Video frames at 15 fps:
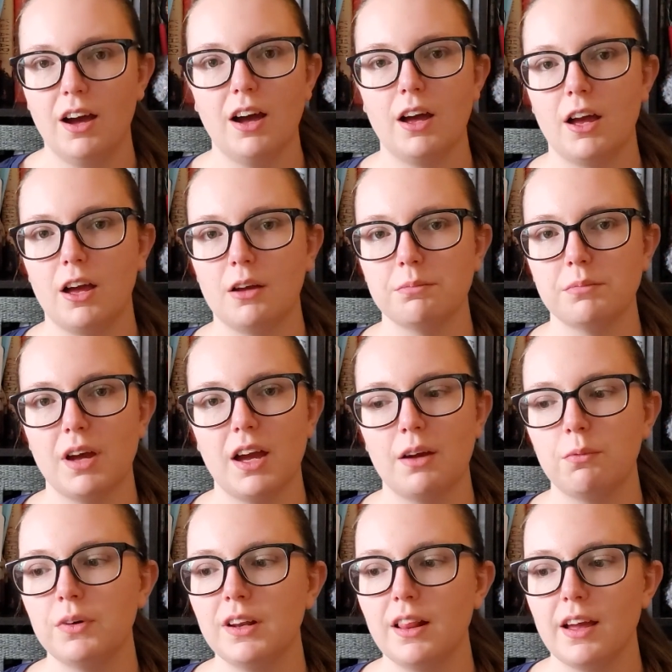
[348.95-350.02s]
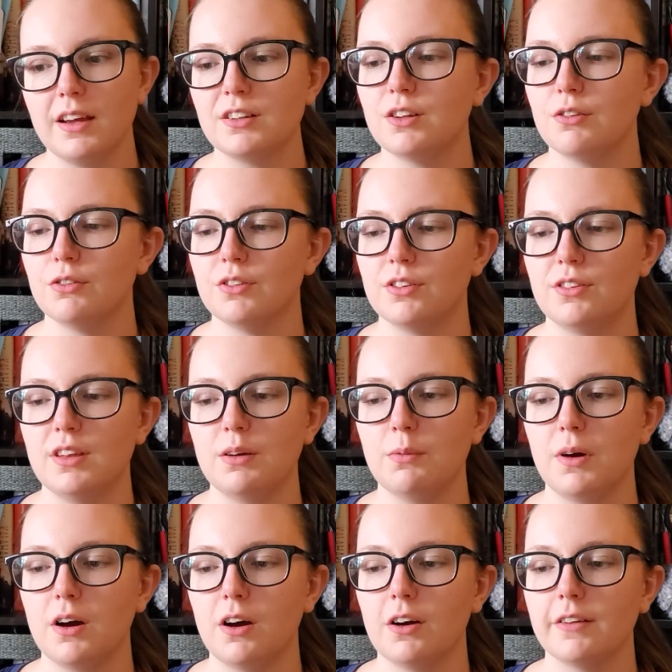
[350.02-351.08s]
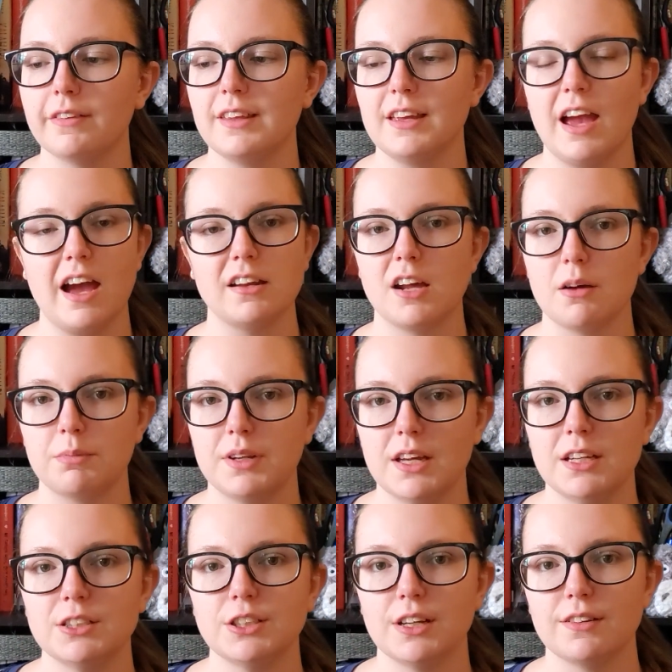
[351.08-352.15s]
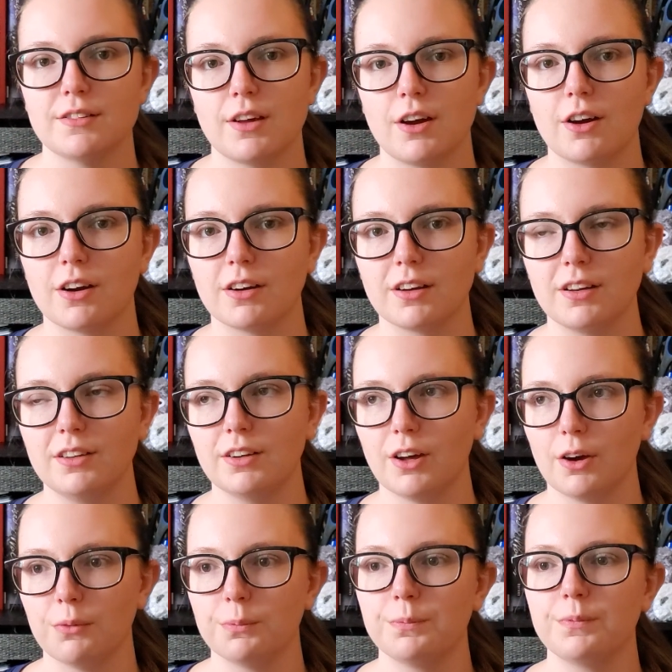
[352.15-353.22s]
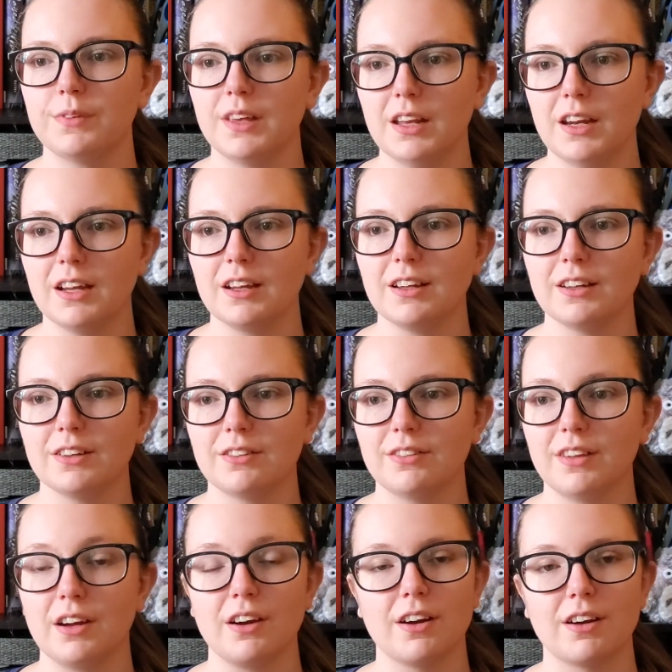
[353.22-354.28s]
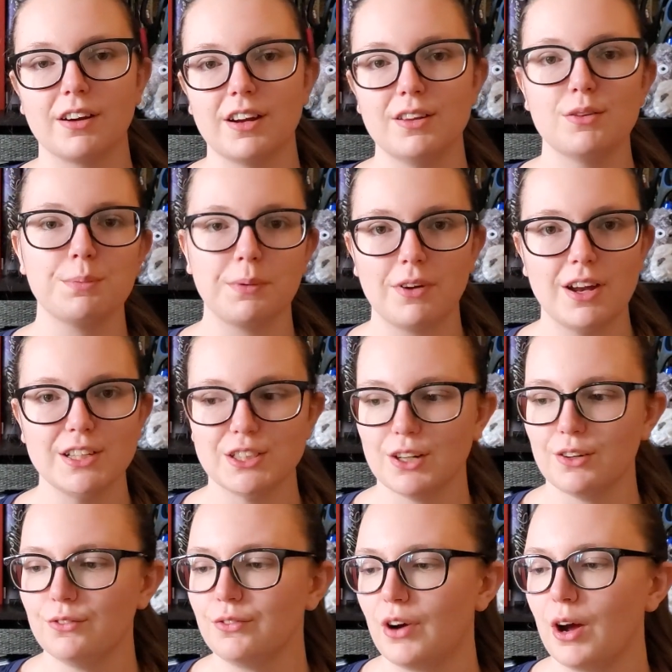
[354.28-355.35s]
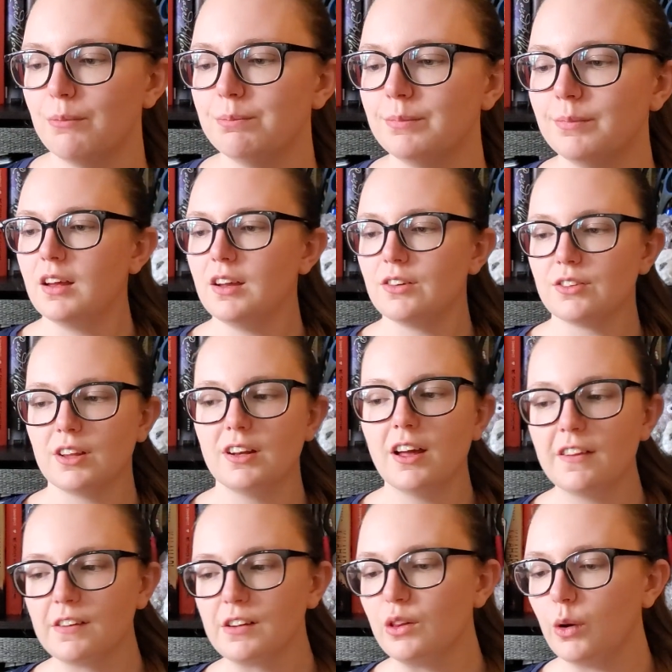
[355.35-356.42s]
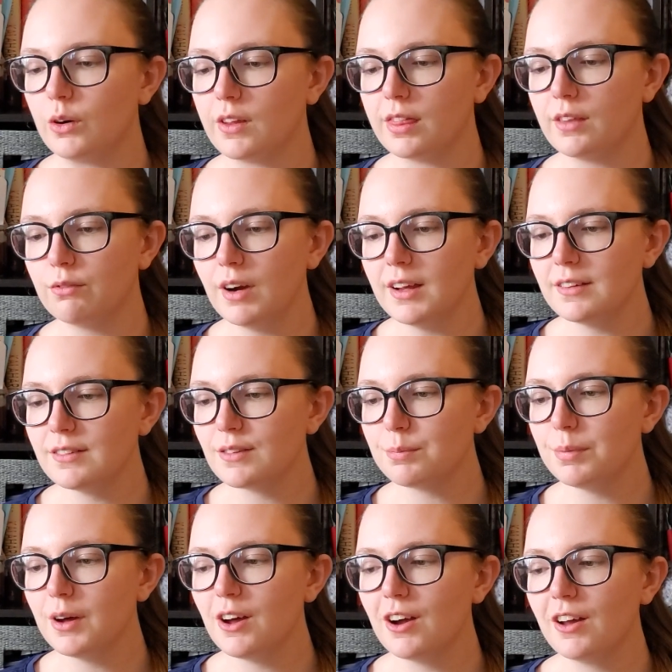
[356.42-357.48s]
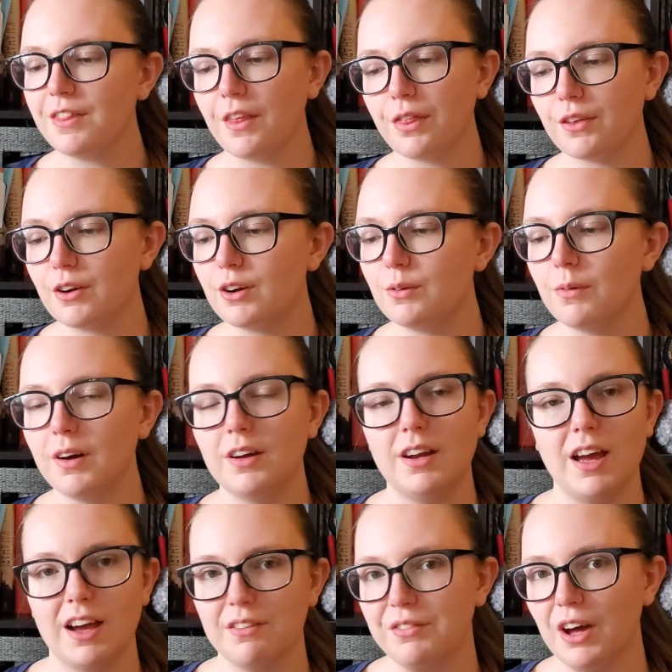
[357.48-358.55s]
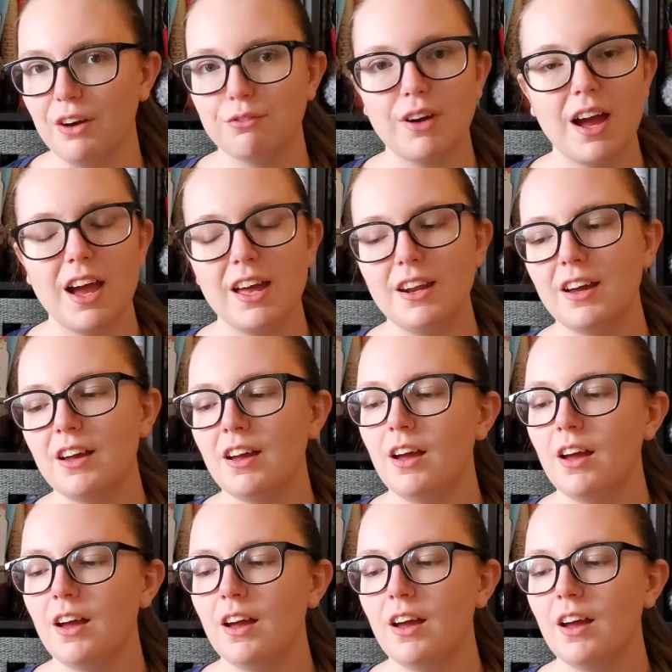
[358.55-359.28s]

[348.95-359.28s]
Um, I would like to, to see where all the adaptations are, you know, getting their inspiration from. Here's another Lord of the Rings book, the third one, have not read.